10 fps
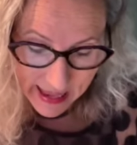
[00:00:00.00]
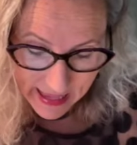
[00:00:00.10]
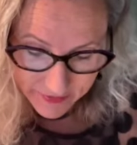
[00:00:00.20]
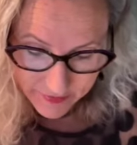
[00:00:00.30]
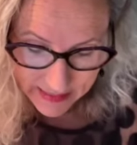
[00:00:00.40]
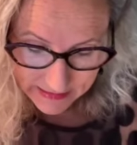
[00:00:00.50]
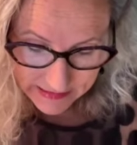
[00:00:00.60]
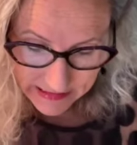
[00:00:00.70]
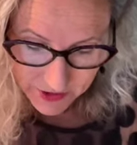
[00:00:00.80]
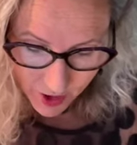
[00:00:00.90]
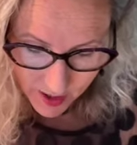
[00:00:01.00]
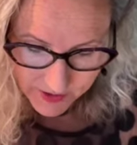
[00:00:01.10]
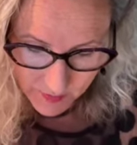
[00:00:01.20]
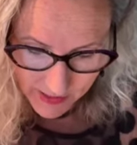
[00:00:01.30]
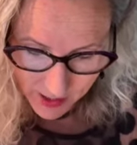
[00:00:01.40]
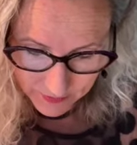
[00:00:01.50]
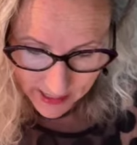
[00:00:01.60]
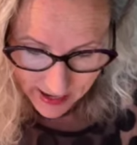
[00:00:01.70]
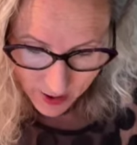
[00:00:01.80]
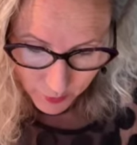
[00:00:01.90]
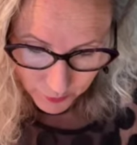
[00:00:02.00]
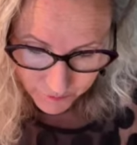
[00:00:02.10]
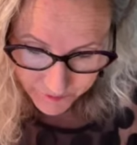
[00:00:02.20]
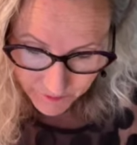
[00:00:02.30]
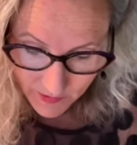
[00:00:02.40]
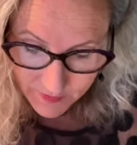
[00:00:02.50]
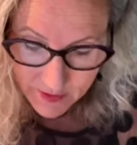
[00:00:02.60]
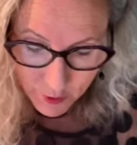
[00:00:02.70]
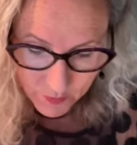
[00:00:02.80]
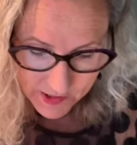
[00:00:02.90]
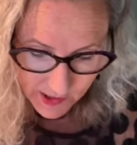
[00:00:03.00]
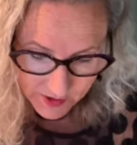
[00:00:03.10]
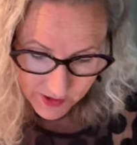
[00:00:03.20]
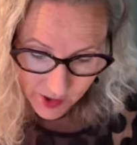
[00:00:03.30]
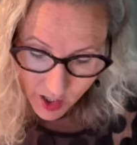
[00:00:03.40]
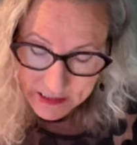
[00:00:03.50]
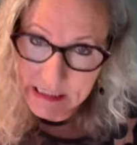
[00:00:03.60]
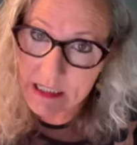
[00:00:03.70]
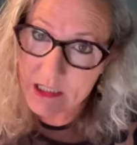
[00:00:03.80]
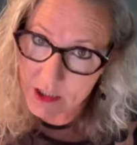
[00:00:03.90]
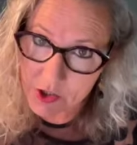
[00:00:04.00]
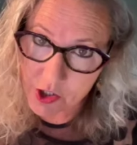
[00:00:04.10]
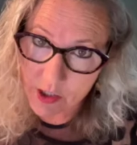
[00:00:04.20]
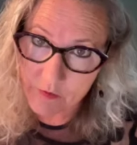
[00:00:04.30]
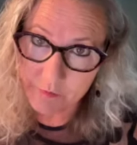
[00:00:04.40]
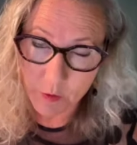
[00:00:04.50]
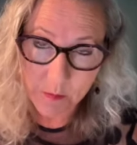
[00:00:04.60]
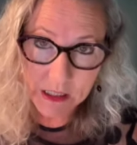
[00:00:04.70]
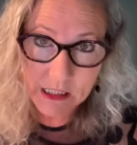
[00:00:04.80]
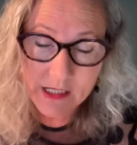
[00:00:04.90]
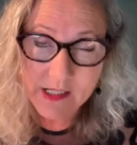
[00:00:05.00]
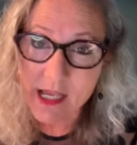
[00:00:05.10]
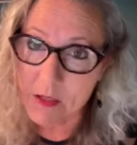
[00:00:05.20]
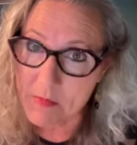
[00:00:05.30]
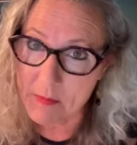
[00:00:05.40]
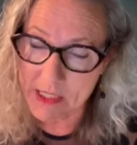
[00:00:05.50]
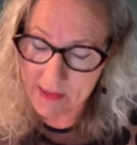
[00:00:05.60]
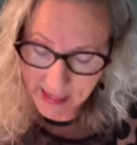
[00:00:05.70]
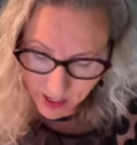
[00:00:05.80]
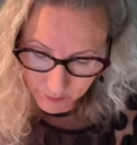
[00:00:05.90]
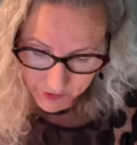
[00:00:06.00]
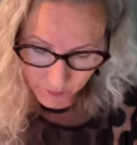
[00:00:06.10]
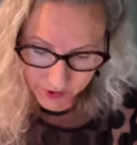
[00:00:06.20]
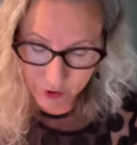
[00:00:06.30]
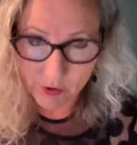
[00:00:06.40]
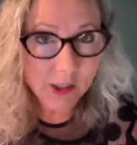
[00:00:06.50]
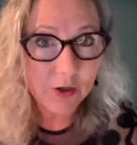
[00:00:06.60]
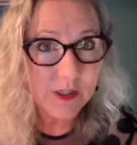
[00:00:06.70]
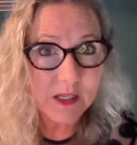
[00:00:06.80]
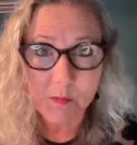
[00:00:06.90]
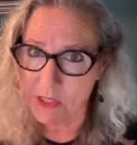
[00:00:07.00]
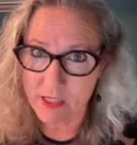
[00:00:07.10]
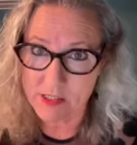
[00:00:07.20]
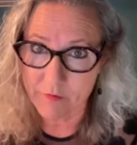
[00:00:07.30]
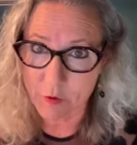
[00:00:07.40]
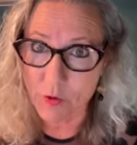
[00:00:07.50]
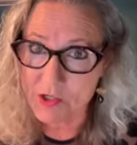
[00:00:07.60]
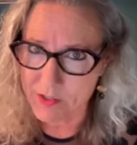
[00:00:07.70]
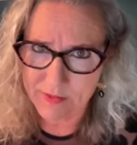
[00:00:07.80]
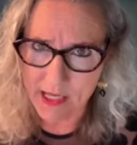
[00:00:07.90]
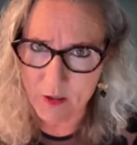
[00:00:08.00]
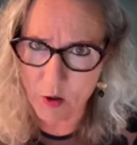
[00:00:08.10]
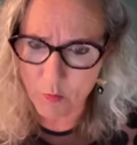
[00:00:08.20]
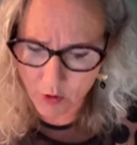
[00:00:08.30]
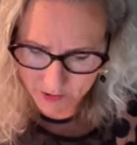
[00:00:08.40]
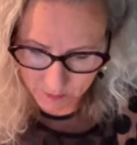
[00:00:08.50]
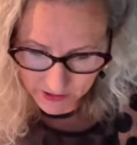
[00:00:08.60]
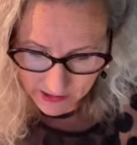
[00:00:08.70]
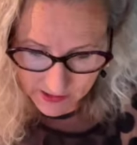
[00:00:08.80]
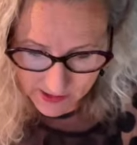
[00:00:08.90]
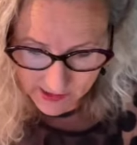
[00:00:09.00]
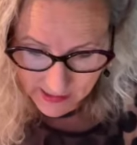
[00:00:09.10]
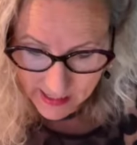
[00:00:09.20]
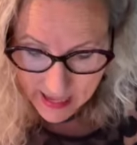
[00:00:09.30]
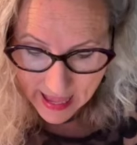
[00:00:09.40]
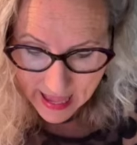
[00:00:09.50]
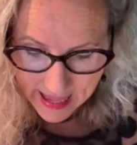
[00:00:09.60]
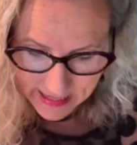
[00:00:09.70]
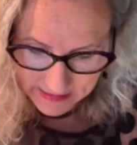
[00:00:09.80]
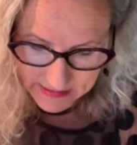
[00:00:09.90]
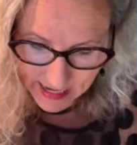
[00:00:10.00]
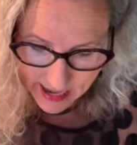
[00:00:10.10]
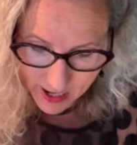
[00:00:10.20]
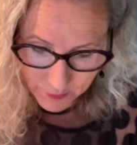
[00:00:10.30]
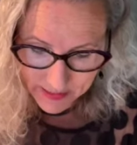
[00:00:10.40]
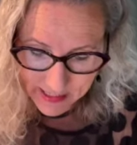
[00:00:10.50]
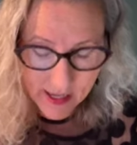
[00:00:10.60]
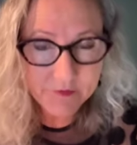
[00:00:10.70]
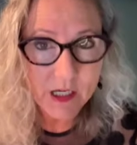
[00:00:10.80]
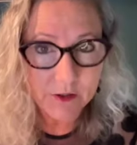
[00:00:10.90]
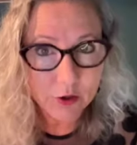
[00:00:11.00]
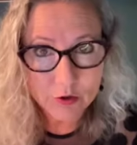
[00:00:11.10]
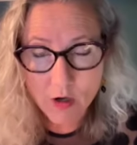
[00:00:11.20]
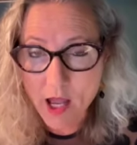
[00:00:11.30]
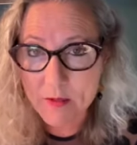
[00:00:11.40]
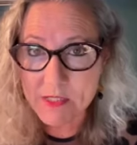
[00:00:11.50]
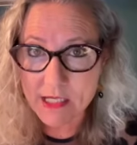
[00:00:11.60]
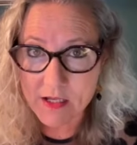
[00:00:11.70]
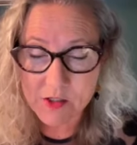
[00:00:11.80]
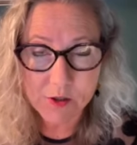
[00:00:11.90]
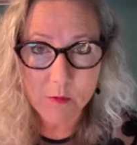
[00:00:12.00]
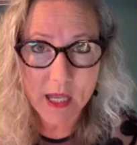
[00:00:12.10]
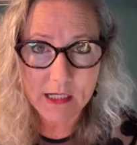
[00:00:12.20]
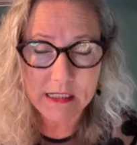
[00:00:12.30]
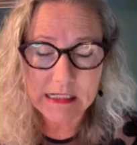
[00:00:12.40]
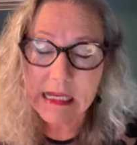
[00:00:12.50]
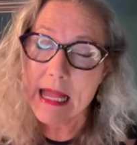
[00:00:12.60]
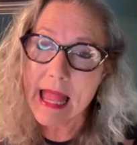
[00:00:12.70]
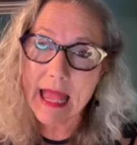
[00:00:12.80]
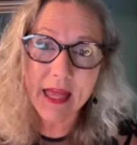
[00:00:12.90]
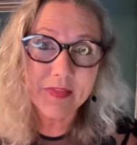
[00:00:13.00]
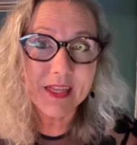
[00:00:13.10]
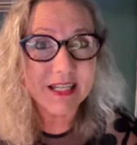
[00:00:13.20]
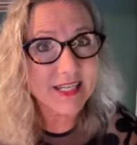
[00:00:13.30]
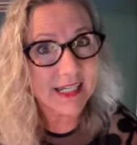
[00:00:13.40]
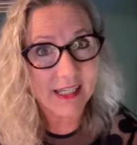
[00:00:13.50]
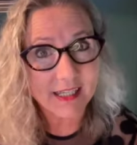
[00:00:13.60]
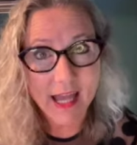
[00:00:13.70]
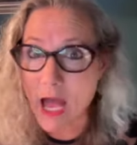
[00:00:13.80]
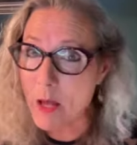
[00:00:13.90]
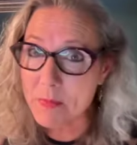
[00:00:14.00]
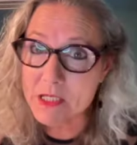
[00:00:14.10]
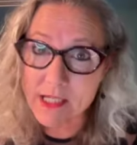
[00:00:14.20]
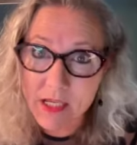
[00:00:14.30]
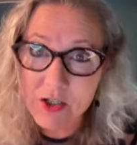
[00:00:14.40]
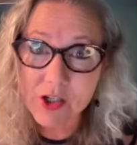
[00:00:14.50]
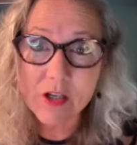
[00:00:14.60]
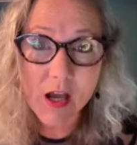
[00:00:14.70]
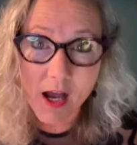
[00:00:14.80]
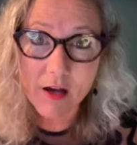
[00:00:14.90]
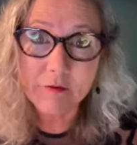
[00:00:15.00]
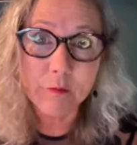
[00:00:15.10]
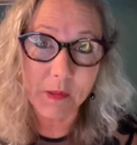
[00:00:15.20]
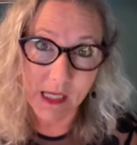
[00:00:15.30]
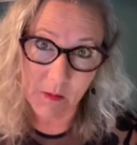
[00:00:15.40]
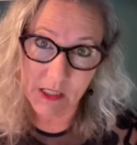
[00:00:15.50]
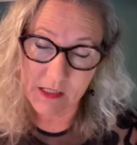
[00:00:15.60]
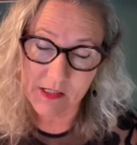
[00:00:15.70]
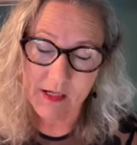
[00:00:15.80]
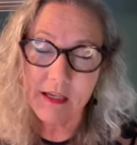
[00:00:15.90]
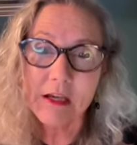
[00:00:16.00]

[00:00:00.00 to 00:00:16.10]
And then he talks about how there was a Saudi initiative for peace, and maybe that was what triggered this because, of course, they don't want peace, and how they have done crimes against humanity and the decapitation of babies.